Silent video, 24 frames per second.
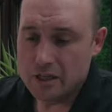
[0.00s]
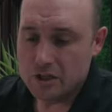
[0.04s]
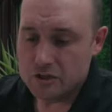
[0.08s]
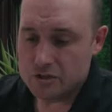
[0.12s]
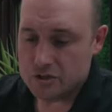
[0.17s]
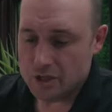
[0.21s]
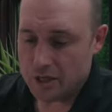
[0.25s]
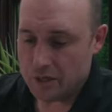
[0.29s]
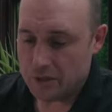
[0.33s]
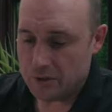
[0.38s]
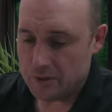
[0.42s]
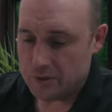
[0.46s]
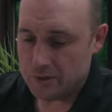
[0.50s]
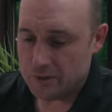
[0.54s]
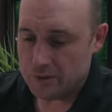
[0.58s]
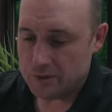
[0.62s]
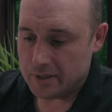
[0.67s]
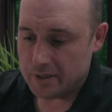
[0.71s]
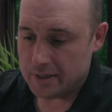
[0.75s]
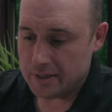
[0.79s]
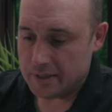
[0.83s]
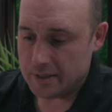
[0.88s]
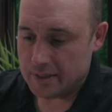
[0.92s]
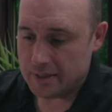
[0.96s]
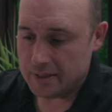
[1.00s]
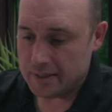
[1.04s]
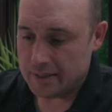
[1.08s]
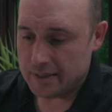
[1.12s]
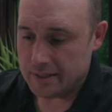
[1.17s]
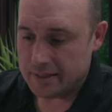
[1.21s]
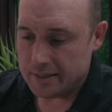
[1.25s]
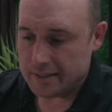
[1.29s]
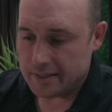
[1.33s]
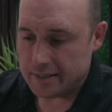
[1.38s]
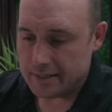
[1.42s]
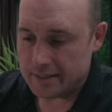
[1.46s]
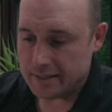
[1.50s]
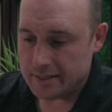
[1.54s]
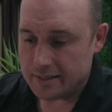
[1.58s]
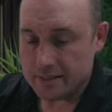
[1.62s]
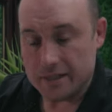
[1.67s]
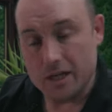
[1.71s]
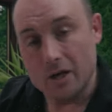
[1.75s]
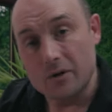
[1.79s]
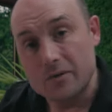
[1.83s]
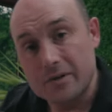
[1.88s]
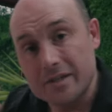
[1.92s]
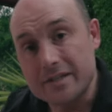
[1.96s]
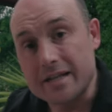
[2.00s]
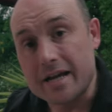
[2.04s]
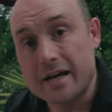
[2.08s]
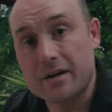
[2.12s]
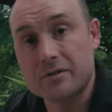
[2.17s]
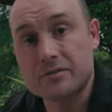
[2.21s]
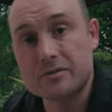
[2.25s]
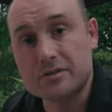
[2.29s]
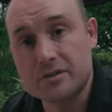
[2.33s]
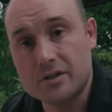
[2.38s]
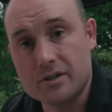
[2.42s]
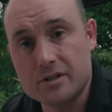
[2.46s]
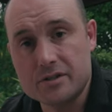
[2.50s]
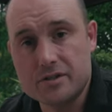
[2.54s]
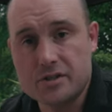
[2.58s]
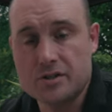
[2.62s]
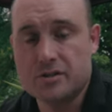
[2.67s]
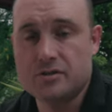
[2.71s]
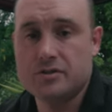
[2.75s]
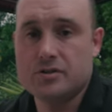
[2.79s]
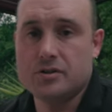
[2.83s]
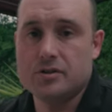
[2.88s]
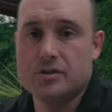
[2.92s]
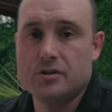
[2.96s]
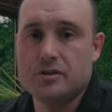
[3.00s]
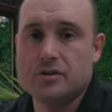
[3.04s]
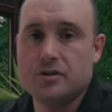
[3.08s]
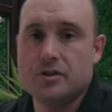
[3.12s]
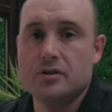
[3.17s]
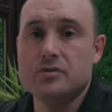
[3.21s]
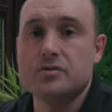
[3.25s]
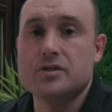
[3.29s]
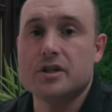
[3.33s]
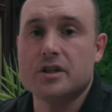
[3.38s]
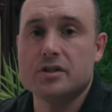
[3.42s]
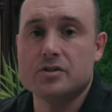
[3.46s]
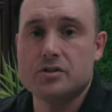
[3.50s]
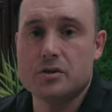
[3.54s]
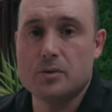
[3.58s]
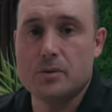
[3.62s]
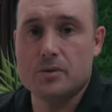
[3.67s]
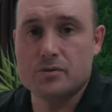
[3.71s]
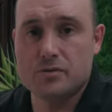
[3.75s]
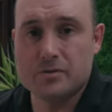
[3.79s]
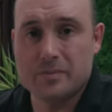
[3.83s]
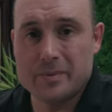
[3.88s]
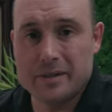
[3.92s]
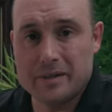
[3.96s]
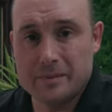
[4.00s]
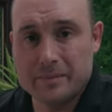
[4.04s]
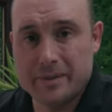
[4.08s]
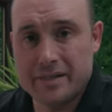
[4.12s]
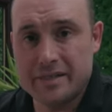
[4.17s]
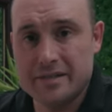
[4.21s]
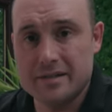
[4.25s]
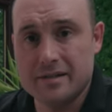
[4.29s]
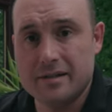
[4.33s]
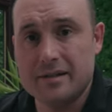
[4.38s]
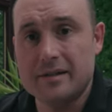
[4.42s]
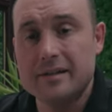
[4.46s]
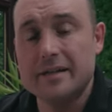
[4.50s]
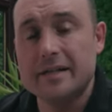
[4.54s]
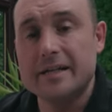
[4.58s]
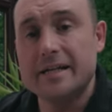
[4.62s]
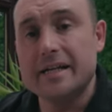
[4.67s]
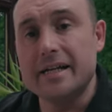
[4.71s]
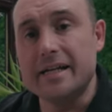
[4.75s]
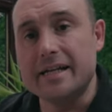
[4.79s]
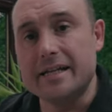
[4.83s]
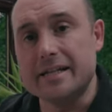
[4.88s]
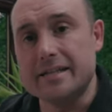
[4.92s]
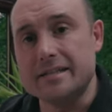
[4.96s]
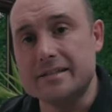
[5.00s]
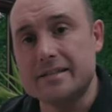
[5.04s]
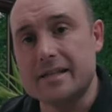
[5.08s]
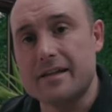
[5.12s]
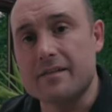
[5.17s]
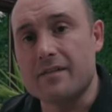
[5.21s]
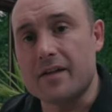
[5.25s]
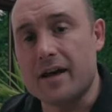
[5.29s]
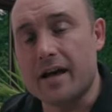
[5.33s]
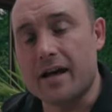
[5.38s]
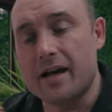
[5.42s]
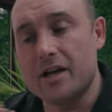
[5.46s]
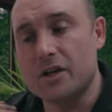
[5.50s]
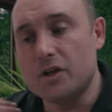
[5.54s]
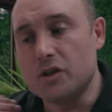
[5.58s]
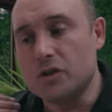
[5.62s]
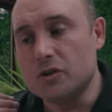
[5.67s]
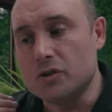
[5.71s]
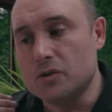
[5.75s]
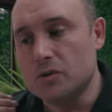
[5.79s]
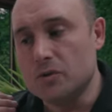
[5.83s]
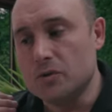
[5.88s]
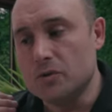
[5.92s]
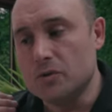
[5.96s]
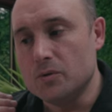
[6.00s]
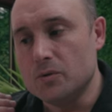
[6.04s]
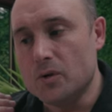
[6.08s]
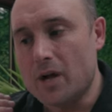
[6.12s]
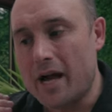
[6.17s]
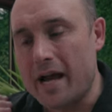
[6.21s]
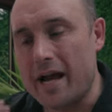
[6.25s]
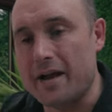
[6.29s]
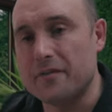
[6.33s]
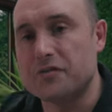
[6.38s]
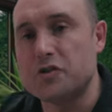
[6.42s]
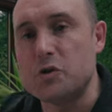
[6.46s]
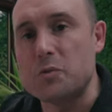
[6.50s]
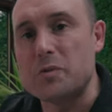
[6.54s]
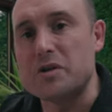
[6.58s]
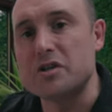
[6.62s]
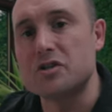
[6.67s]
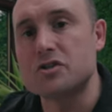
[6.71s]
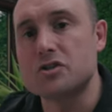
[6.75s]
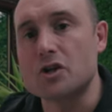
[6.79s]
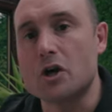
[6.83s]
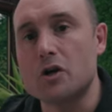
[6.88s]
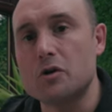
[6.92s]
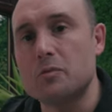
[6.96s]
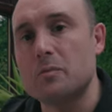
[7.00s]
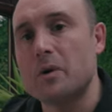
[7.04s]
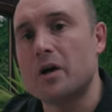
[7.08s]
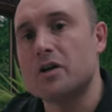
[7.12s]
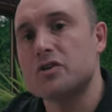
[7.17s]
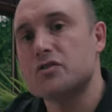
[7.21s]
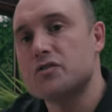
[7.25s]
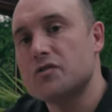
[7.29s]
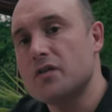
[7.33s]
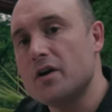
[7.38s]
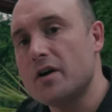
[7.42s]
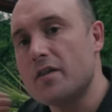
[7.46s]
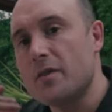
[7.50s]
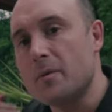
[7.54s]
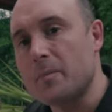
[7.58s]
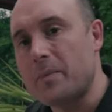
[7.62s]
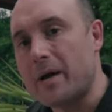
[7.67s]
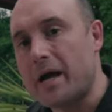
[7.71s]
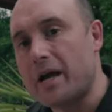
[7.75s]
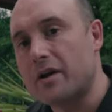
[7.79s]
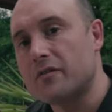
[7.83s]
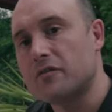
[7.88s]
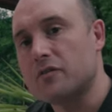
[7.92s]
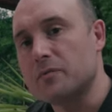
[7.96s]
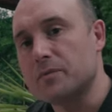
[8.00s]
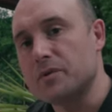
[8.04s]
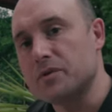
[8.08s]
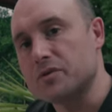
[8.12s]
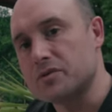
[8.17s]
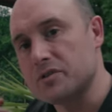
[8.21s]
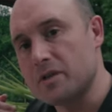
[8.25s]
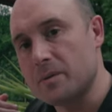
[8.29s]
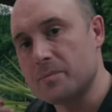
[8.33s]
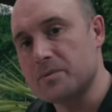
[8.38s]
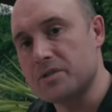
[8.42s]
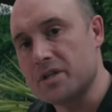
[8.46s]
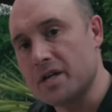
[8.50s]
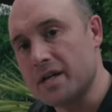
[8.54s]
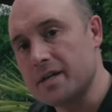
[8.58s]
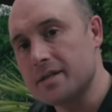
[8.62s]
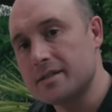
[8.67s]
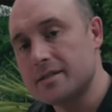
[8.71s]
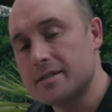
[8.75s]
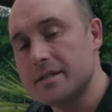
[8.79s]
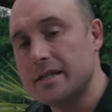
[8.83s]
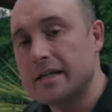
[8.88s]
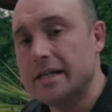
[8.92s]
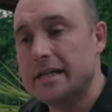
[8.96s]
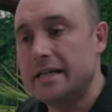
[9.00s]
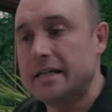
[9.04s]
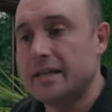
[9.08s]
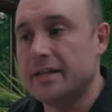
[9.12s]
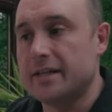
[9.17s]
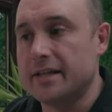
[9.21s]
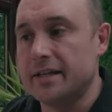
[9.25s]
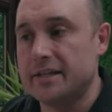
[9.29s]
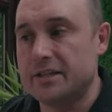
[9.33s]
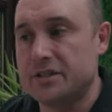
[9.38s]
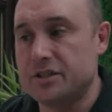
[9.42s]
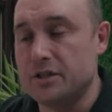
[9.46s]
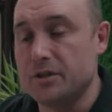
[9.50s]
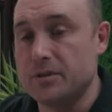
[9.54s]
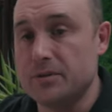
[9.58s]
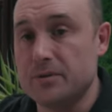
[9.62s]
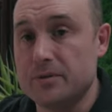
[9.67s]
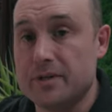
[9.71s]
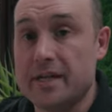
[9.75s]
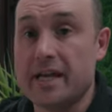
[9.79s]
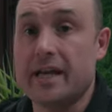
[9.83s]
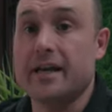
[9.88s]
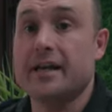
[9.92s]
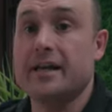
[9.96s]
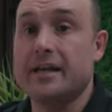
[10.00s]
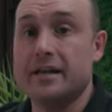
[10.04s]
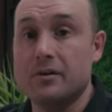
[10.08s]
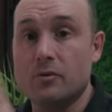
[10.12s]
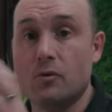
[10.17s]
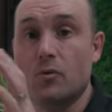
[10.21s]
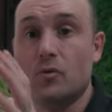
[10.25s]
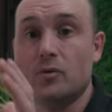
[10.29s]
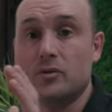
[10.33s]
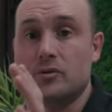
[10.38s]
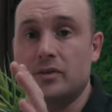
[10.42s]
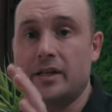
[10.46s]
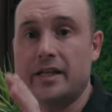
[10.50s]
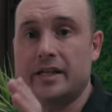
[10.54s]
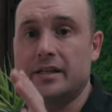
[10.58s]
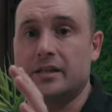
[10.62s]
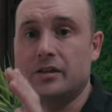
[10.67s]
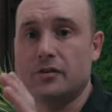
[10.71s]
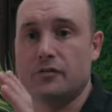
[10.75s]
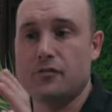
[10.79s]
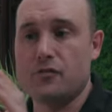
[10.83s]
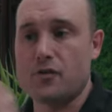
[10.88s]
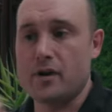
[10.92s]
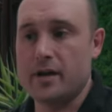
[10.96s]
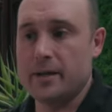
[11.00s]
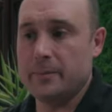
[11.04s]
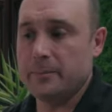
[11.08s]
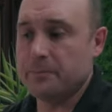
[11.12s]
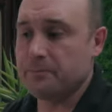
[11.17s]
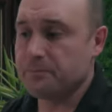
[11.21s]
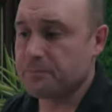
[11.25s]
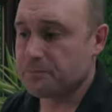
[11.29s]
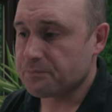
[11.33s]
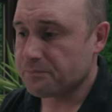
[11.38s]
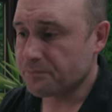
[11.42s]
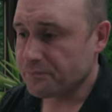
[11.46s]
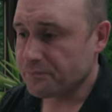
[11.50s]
So the only downside to using a 200mm is that you have to be so much further back from your subject to get it all in the frame